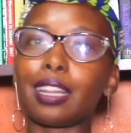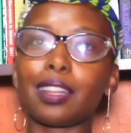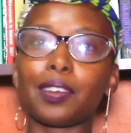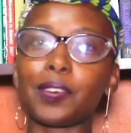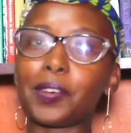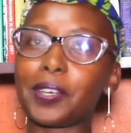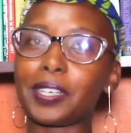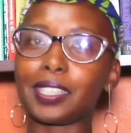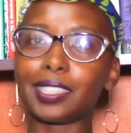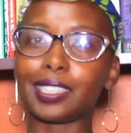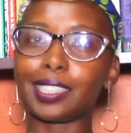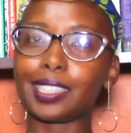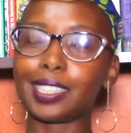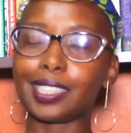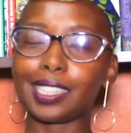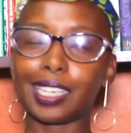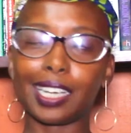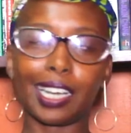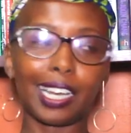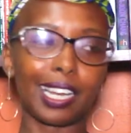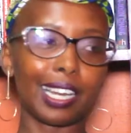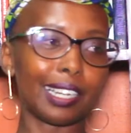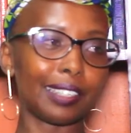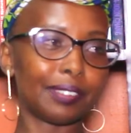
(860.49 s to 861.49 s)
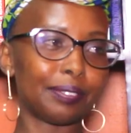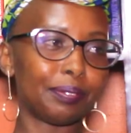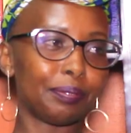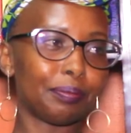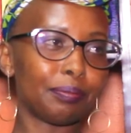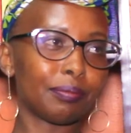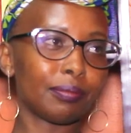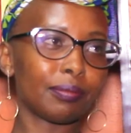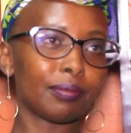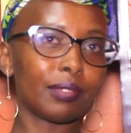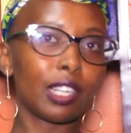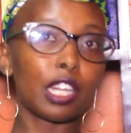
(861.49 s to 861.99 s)
otherwise
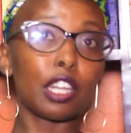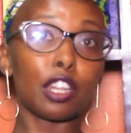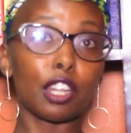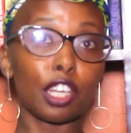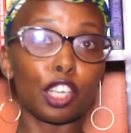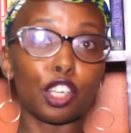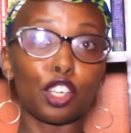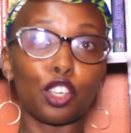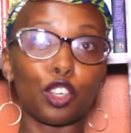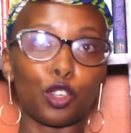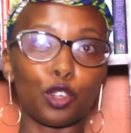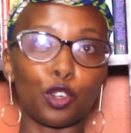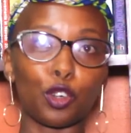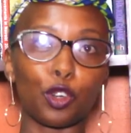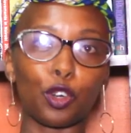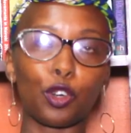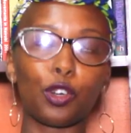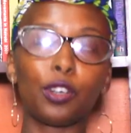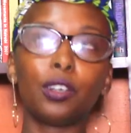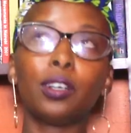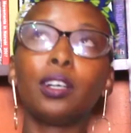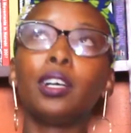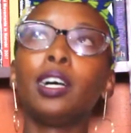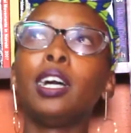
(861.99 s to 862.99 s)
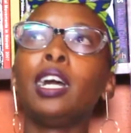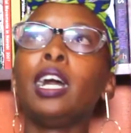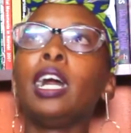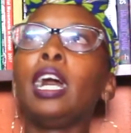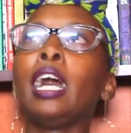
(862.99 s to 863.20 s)
think you know.